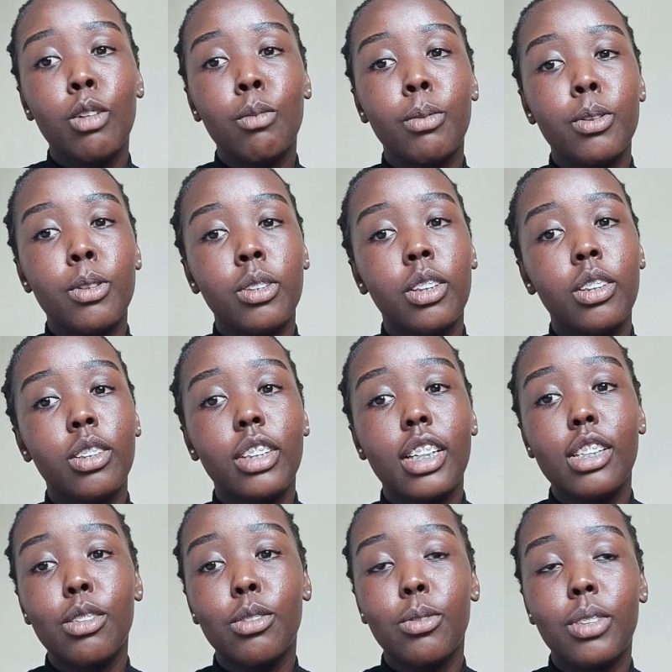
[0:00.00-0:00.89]
an opportunity,
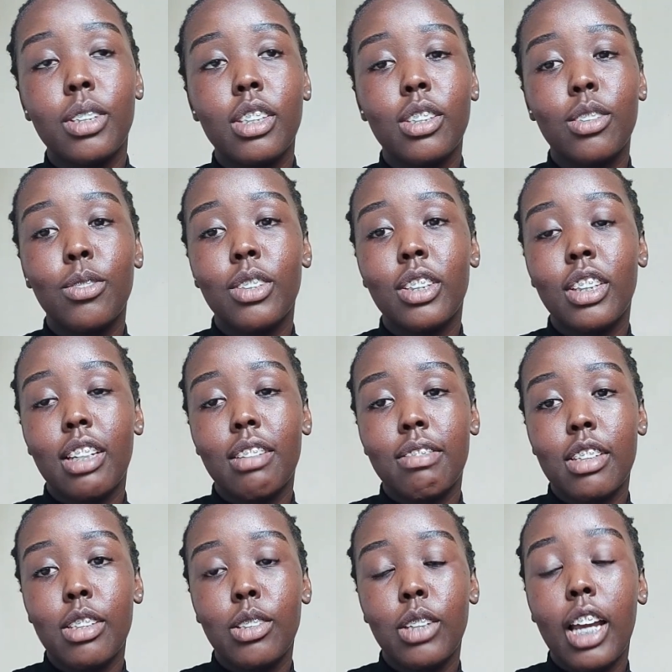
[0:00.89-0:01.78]
just do it during the
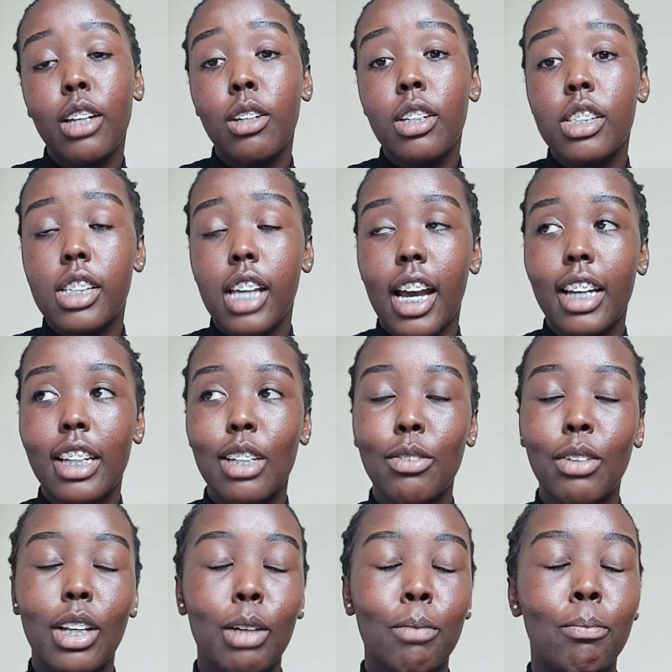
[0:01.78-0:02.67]
first. I know it's hard,
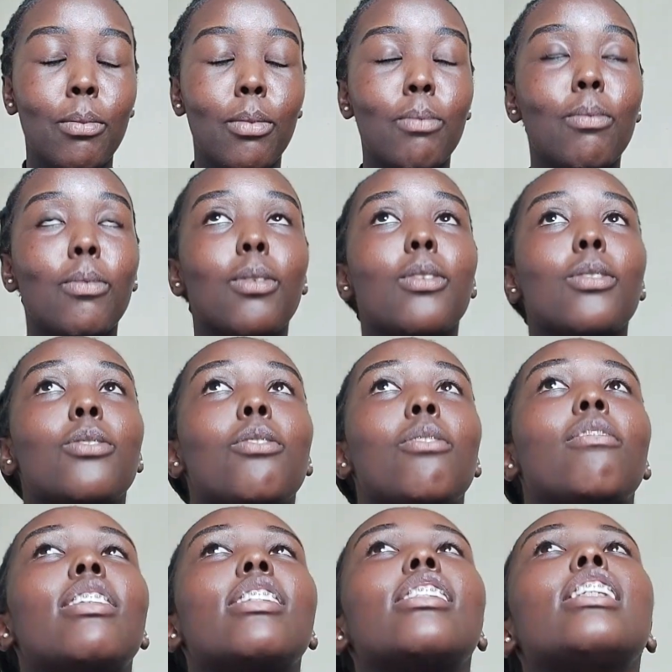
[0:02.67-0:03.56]
like most
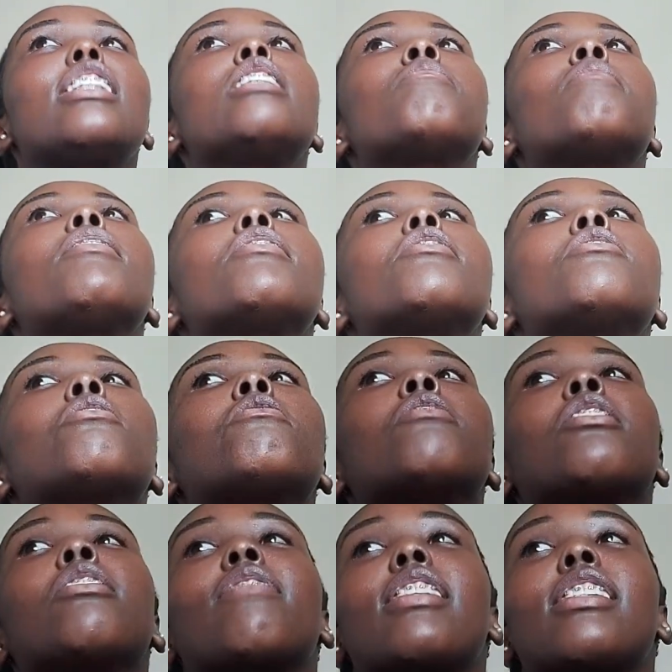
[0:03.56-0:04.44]
of us, 90% of
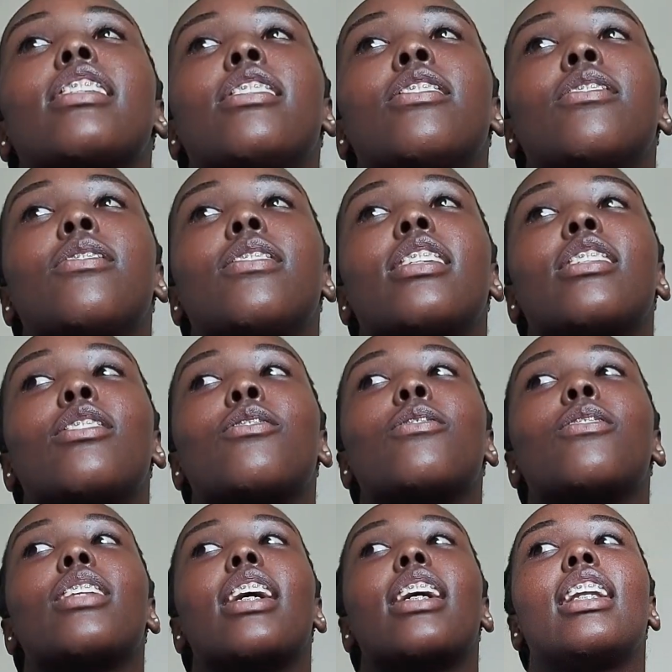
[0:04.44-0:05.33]
university students do
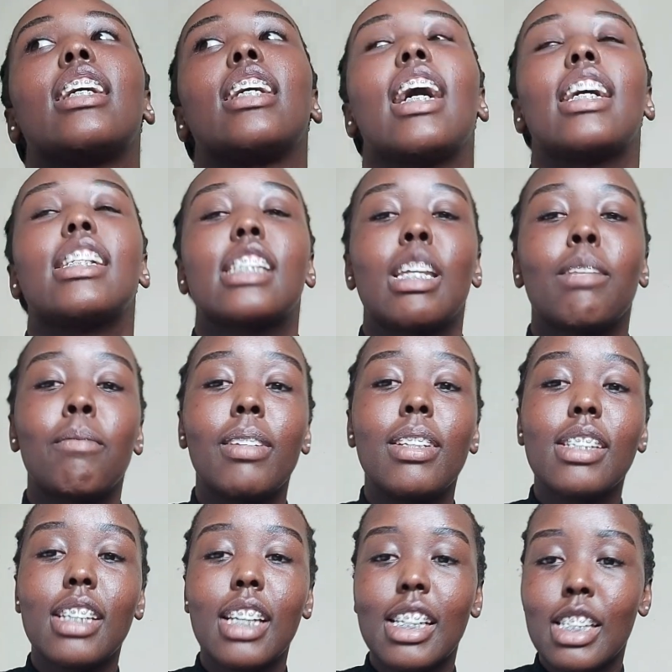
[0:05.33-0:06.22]
their
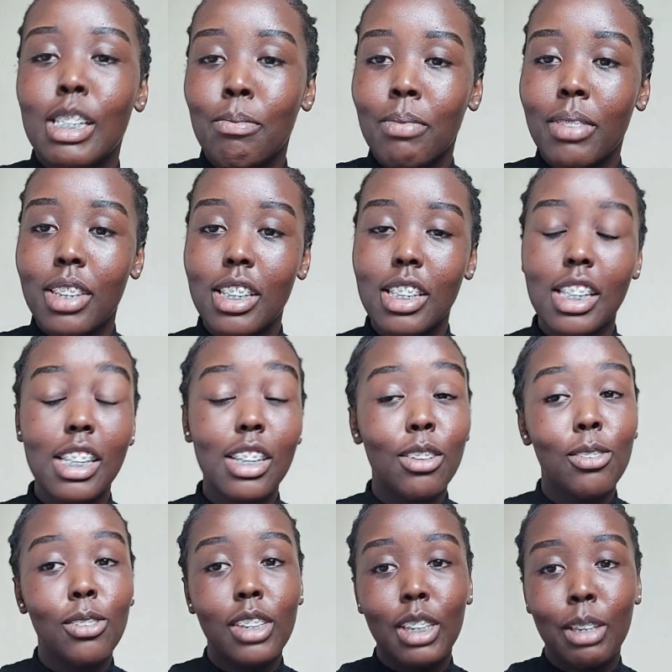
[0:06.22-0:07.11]
assignments last minute,
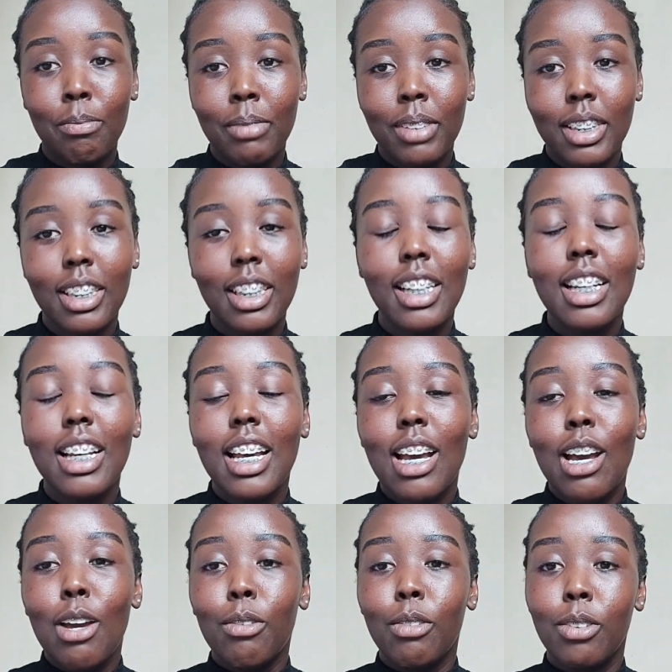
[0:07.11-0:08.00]
including me.
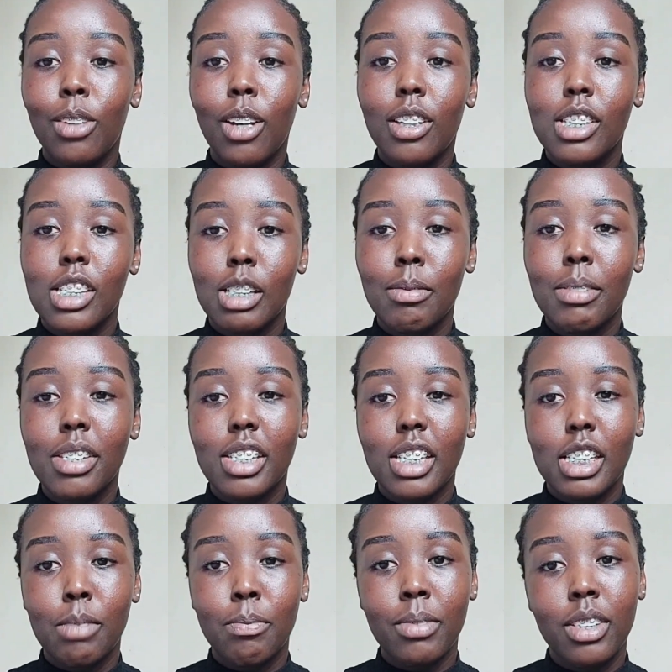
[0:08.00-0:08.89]
We do our assignments
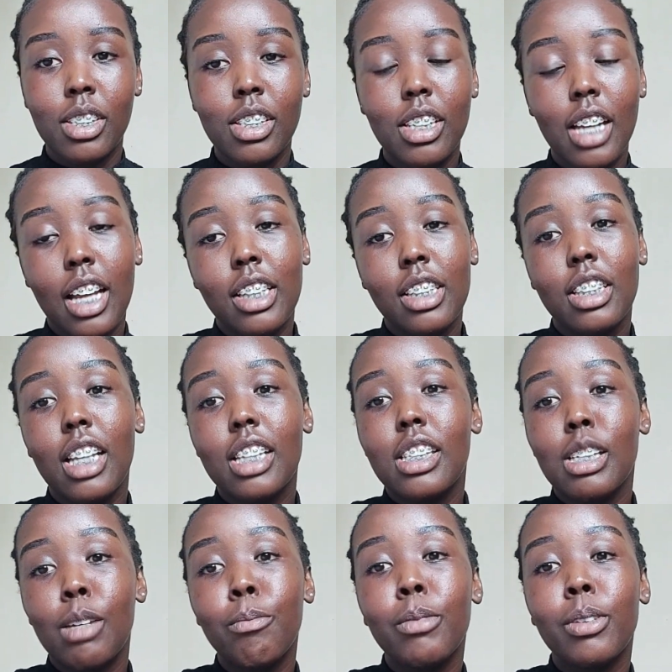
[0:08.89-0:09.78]
last minute, and that's
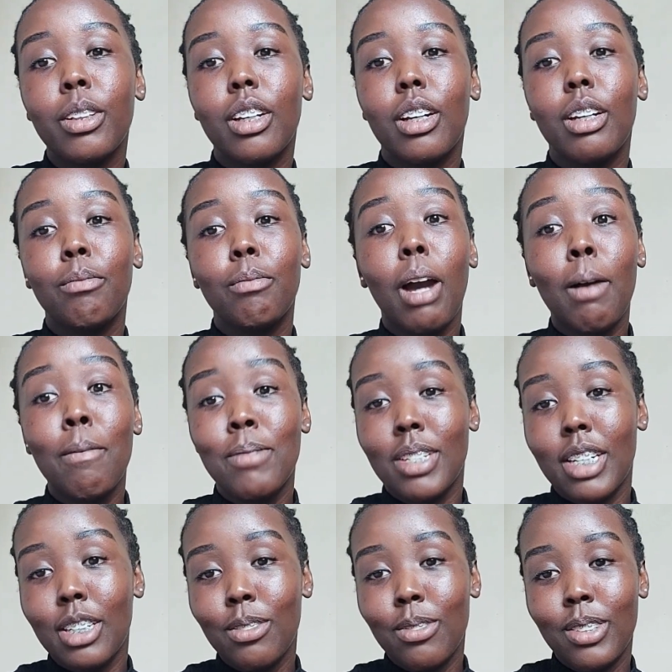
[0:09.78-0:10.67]
something I'm
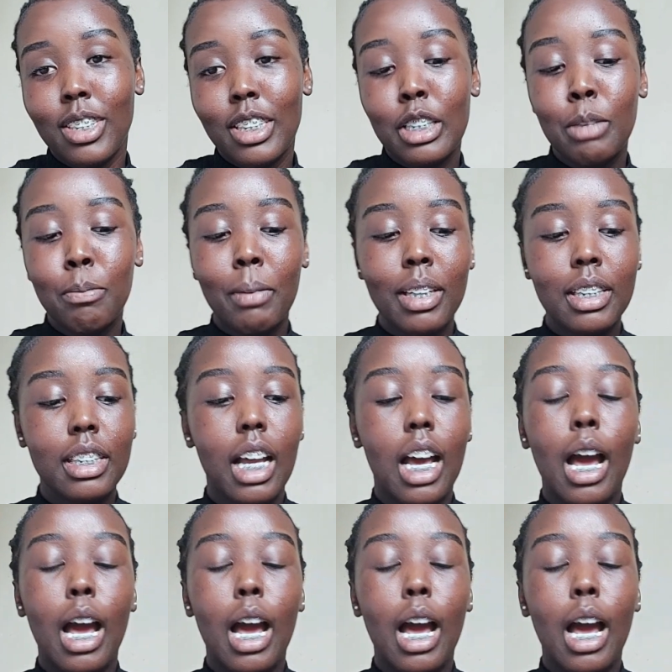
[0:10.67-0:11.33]
trying to change. But